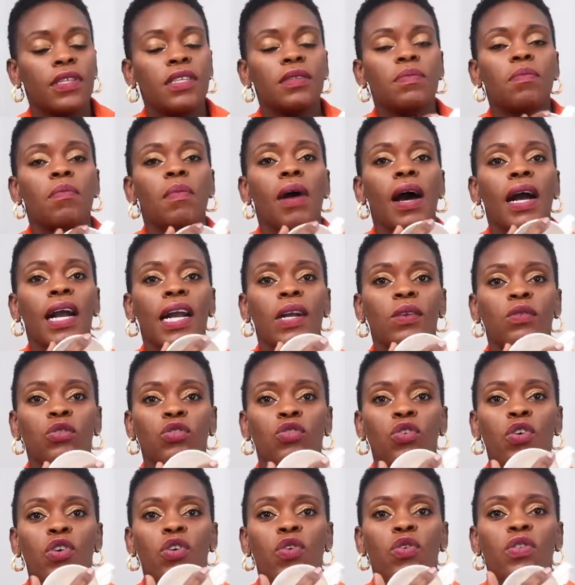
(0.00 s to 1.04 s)
This mug I was
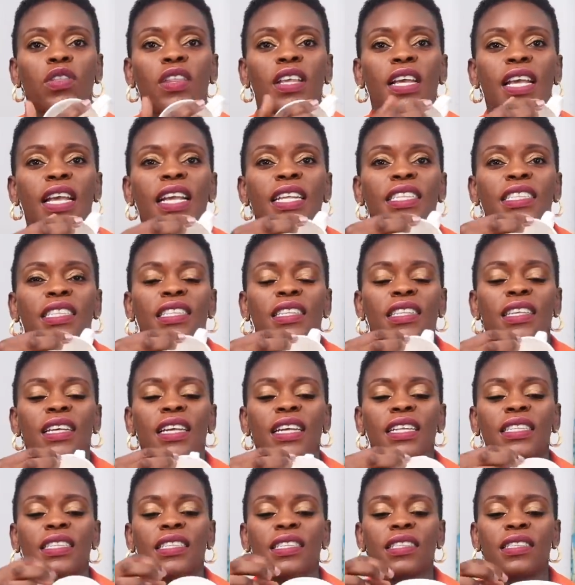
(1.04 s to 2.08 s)
showing you, its,
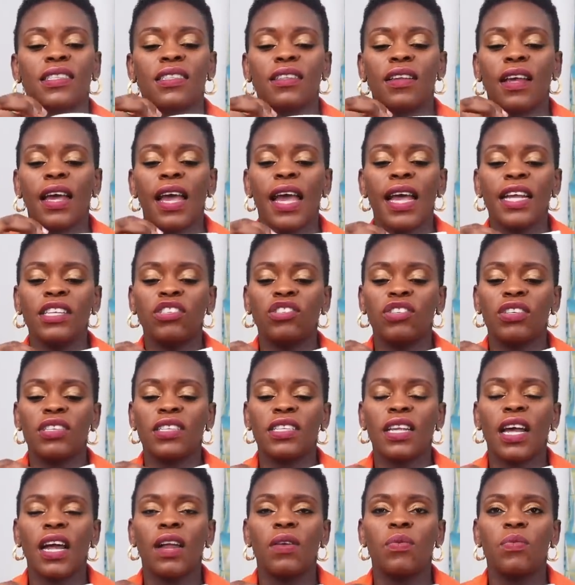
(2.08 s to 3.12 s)
its
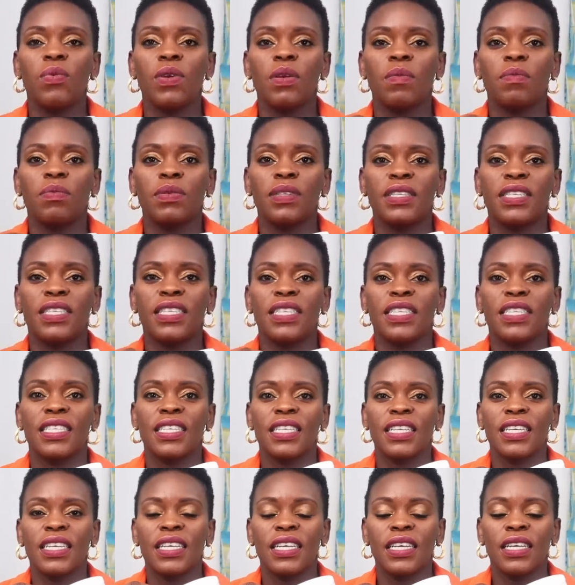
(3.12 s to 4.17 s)
edges are ripped.
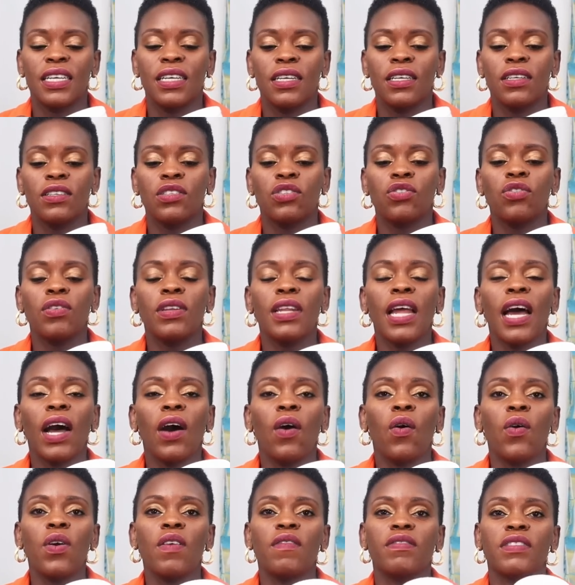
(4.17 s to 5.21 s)
So
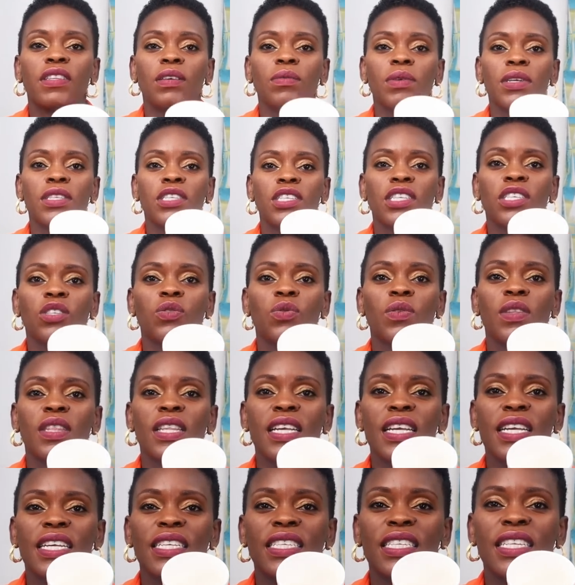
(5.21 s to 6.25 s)
now if someone drinks with
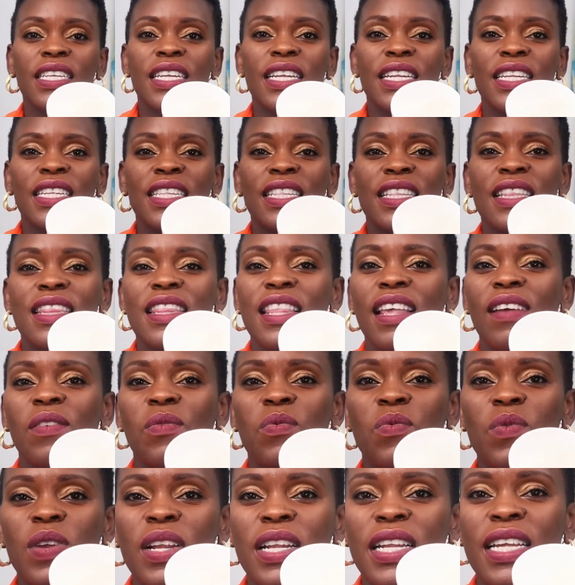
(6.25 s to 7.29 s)
these, they're
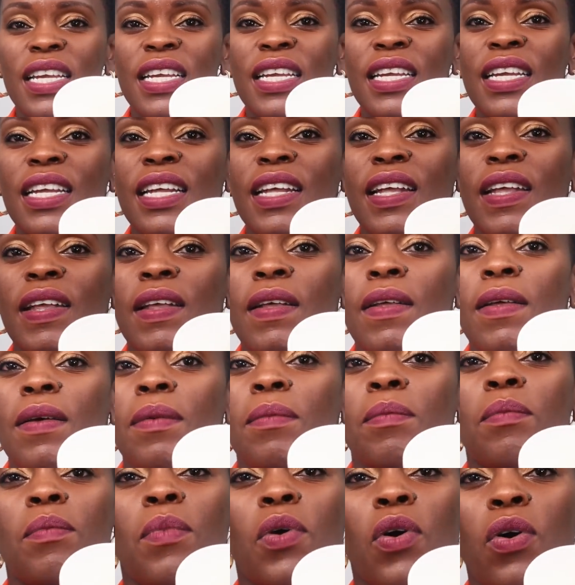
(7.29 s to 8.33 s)
really
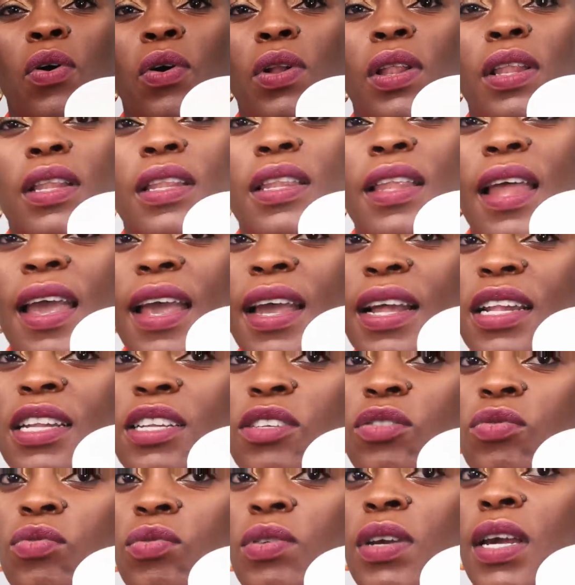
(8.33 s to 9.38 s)
more likely
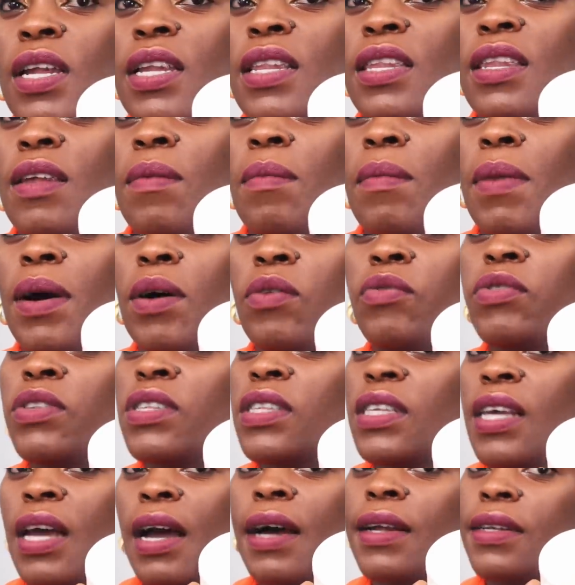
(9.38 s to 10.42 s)
to get their
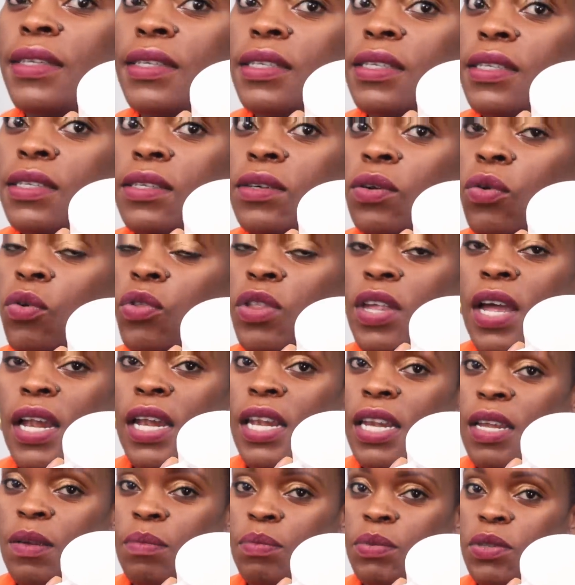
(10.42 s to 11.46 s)
mouths cut or their
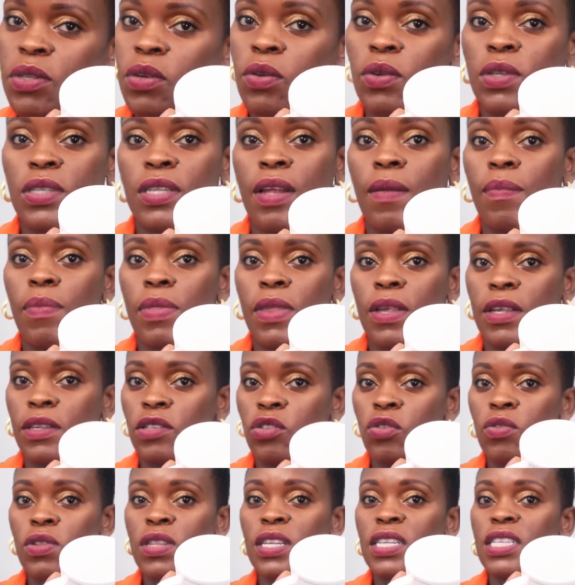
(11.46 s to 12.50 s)
lips or something.
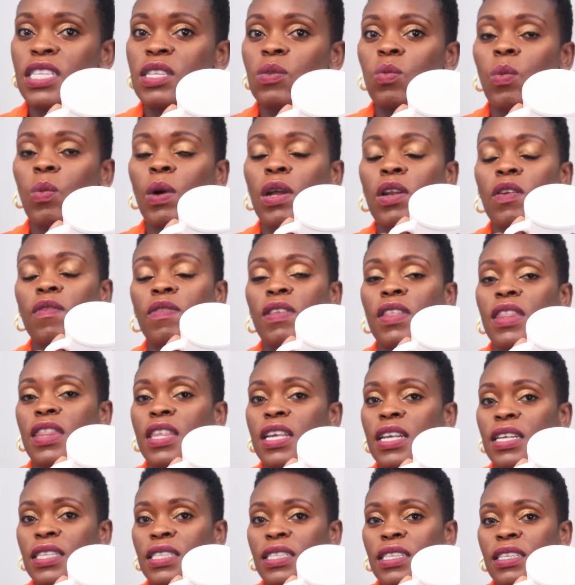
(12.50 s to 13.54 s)
So, this is one of the
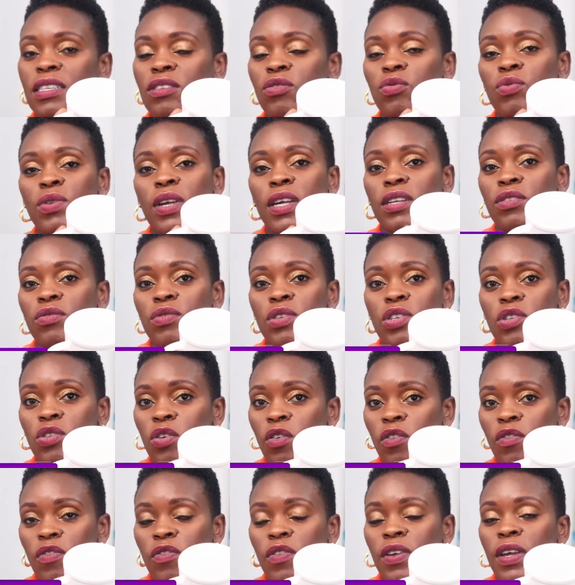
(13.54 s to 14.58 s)
things to get rid
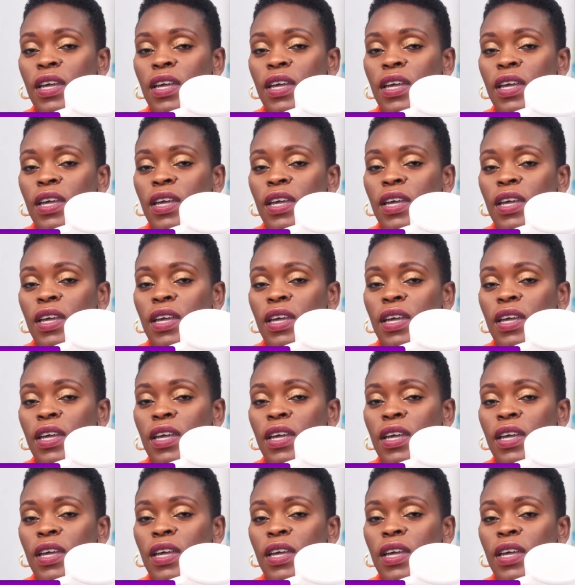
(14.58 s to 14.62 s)
of.